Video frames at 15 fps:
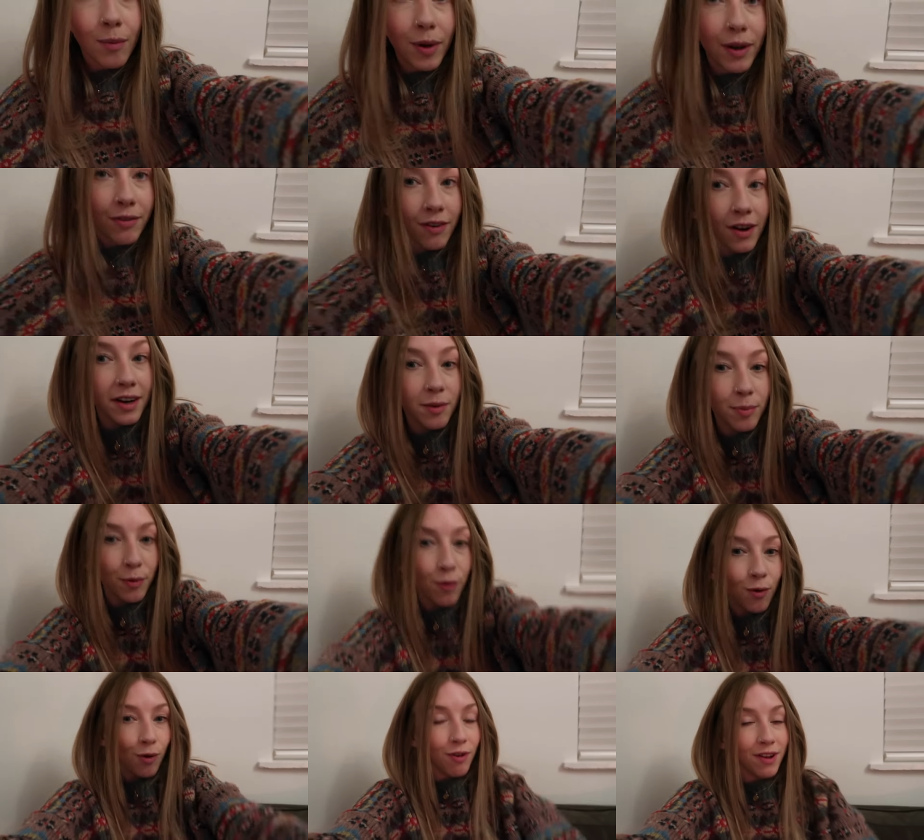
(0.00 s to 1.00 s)
the Big Fight
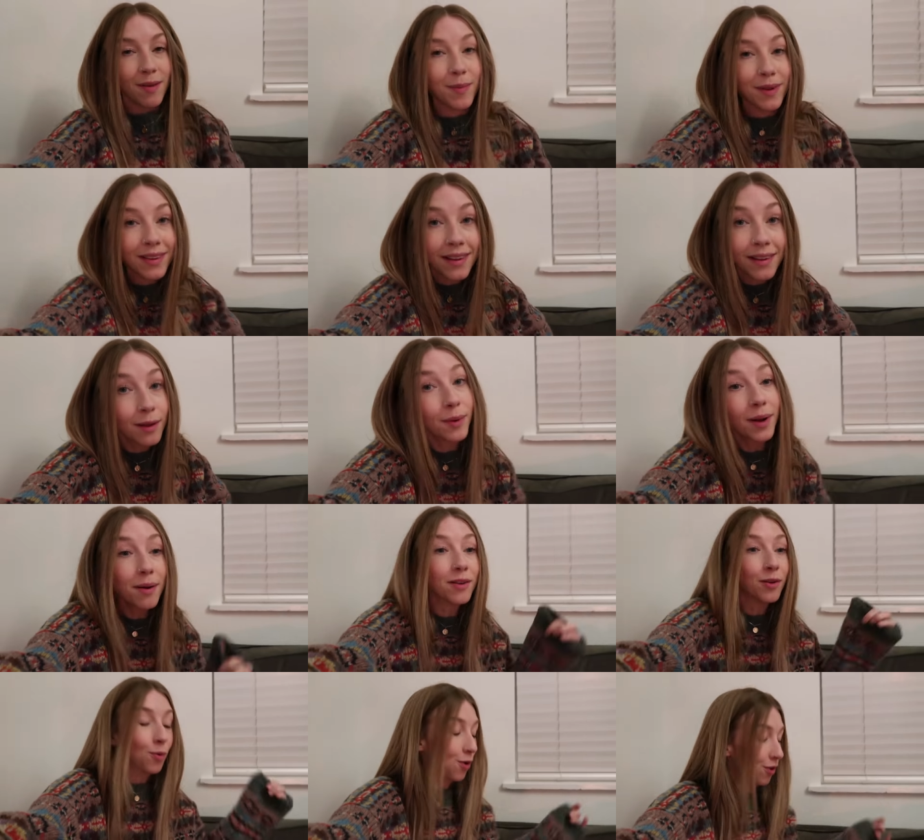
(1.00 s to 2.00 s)
Before Christmas
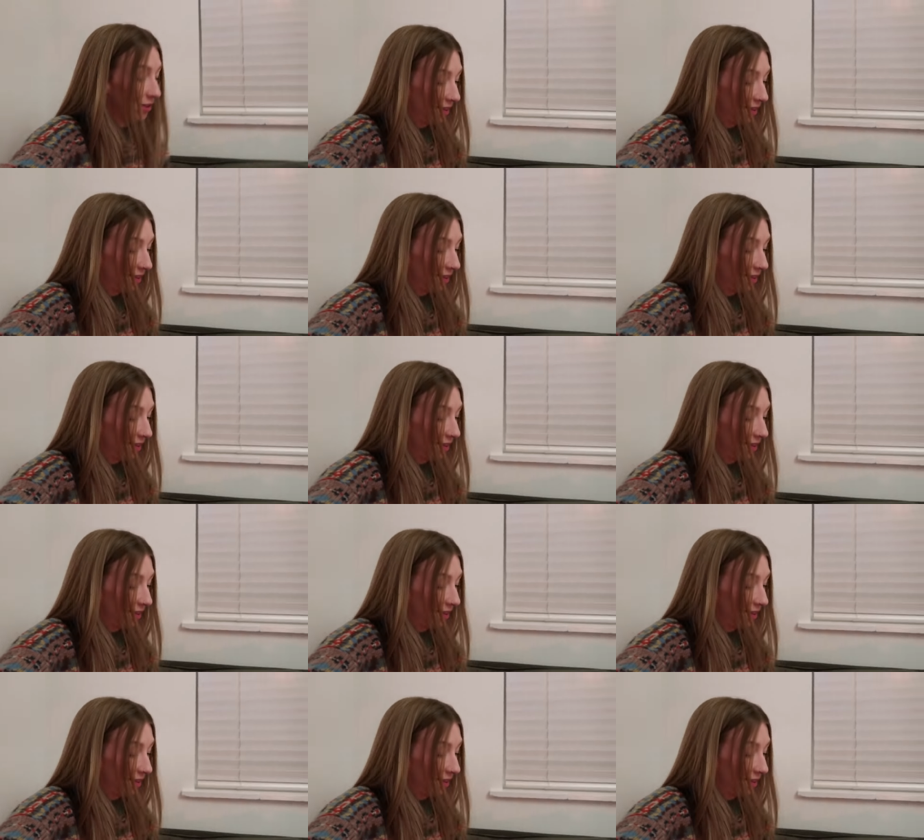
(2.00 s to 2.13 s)
going to watch